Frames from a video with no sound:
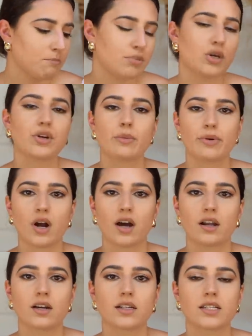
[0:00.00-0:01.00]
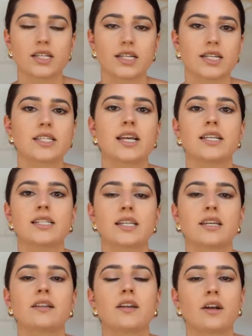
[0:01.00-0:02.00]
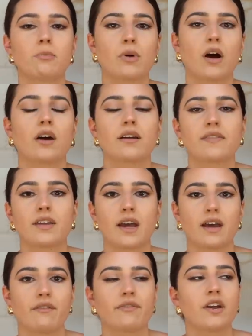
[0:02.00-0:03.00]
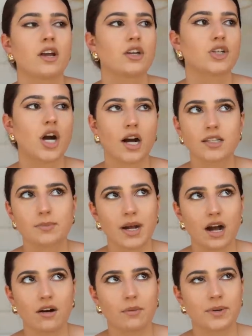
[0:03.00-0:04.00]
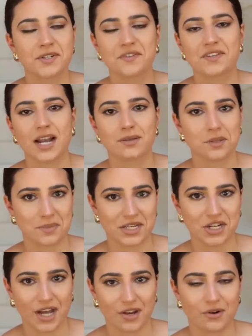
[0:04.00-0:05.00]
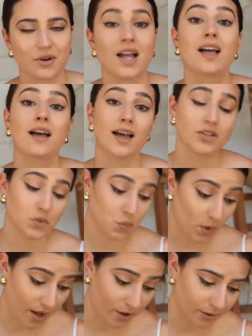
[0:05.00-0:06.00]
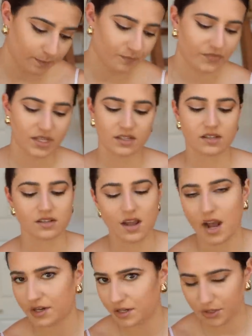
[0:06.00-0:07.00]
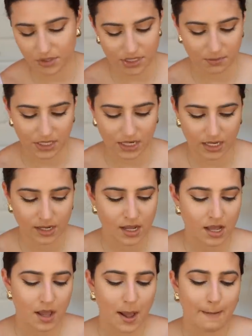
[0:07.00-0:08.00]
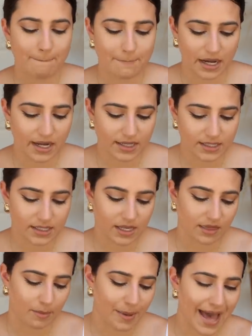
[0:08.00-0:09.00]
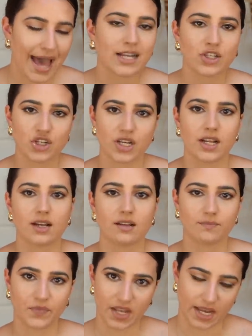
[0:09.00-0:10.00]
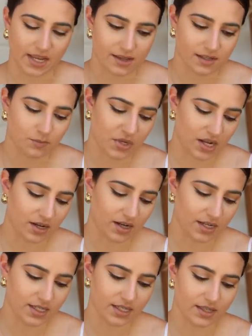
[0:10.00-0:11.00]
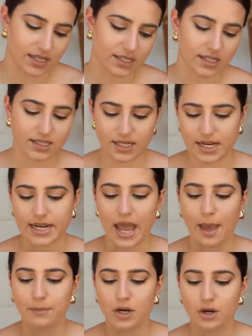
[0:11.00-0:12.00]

beauty product is a skincare product that I've talked about a bunch of times on my channel as well. This is not new to me, but the packaging is, because this is the Glam